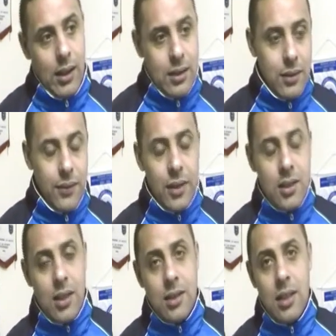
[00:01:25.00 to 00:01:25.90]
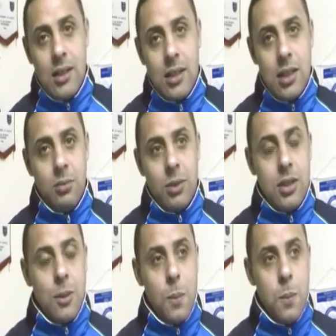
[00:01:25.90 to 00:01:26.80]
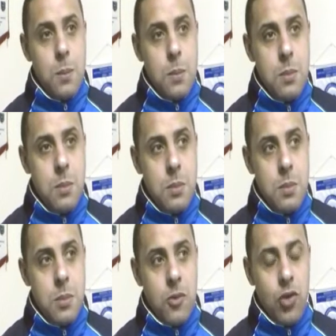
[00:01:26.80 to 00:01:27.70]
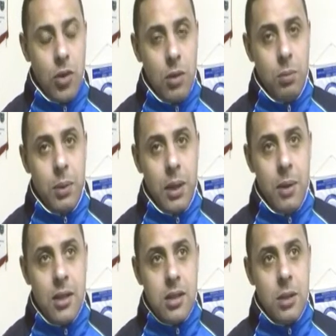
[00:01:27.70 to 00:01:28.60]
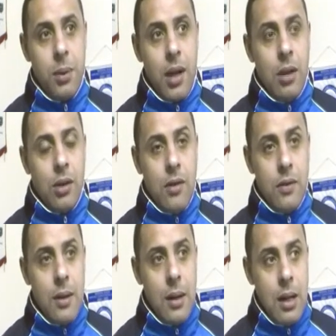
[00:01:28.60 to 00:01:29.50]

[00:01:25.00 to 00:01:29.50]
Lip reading: And it's a fantastic achievement. It's something I'll be immensely proud of.